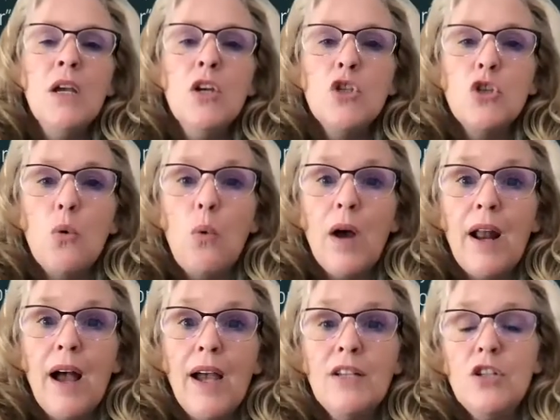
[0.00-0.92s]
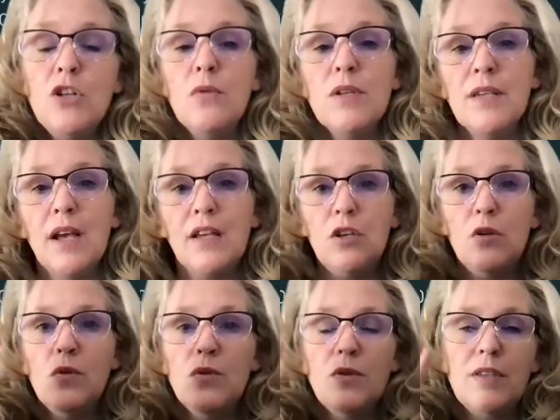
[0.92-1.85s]
So what I do is I
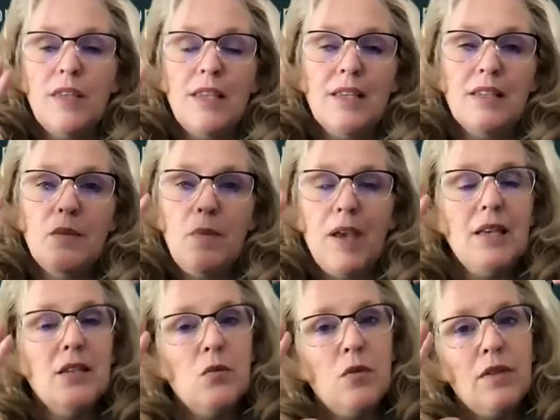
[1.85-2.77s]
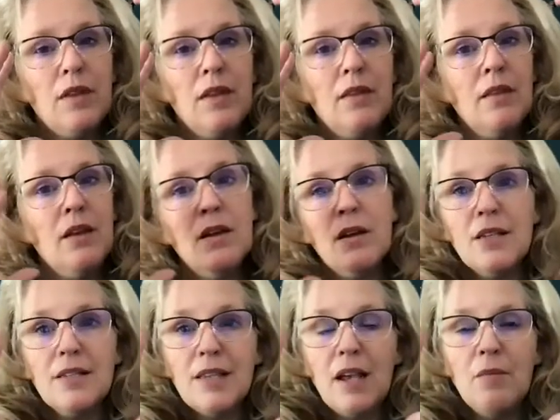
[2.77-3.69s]
use this space within the
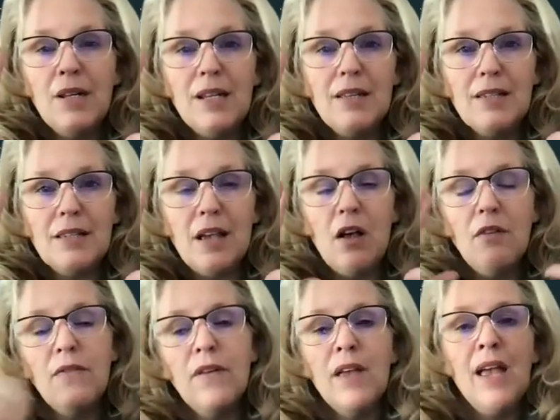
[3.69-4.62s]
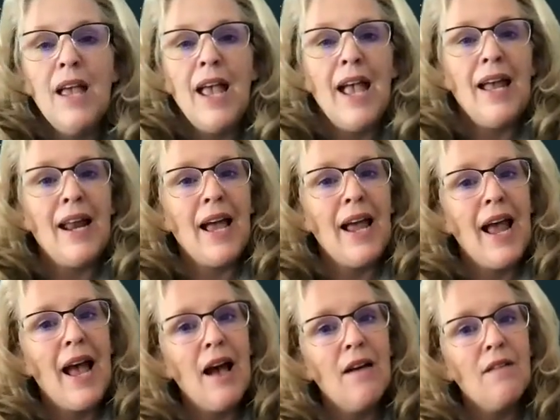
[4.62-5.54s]
assignment itself, and I
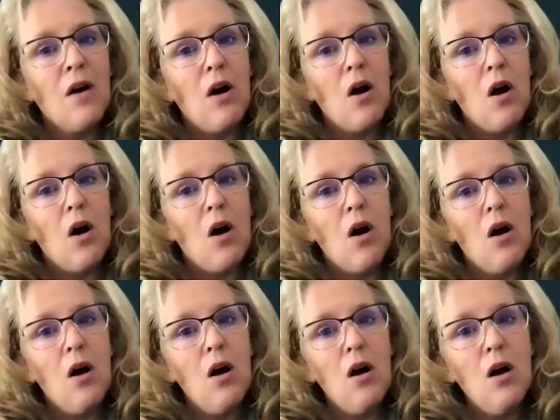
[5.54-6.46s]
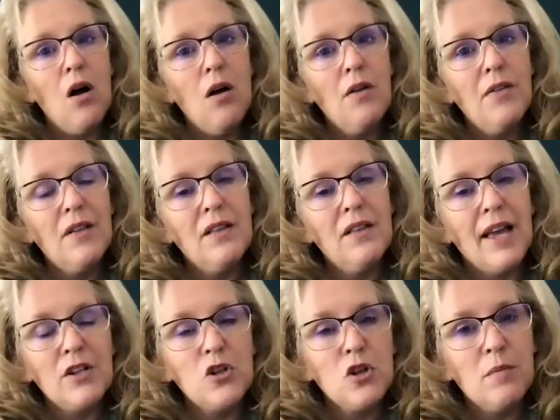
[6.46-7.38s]
have all the
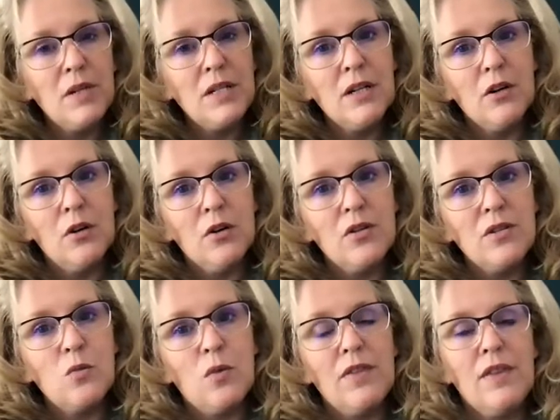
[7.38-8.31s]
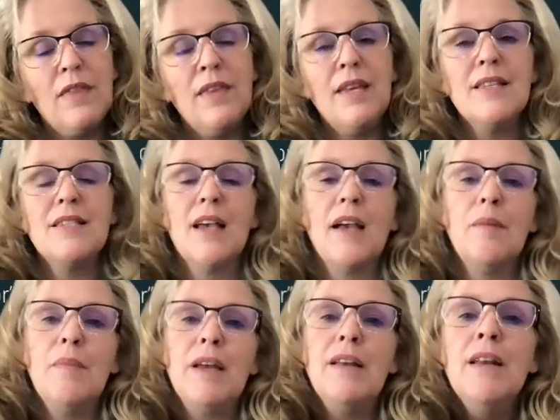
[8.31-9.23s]
lecture materials within the
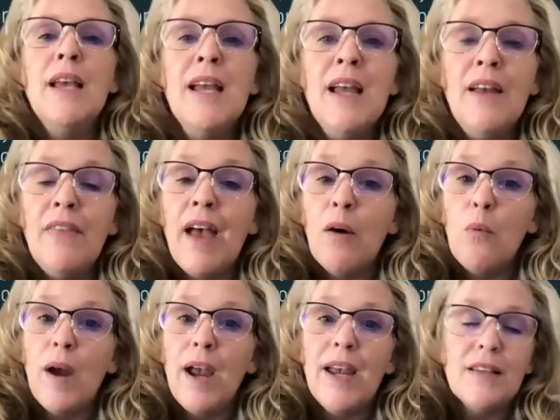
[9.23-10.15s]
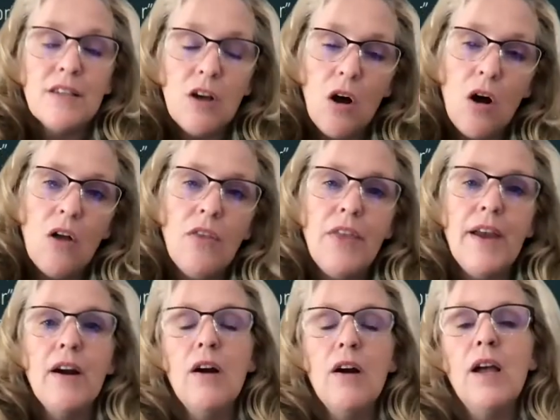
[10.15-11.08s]
assignment. That way it's all
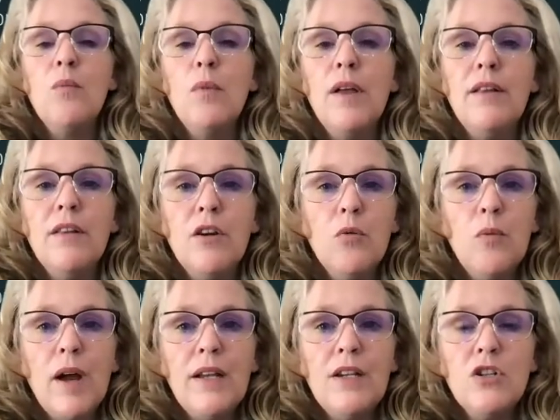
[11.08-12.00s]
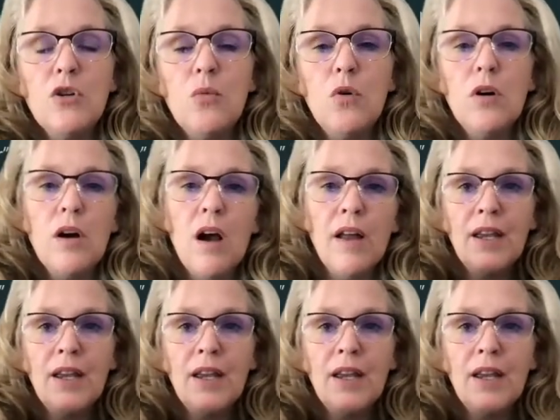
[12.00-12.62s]
there, and when they're ready to work on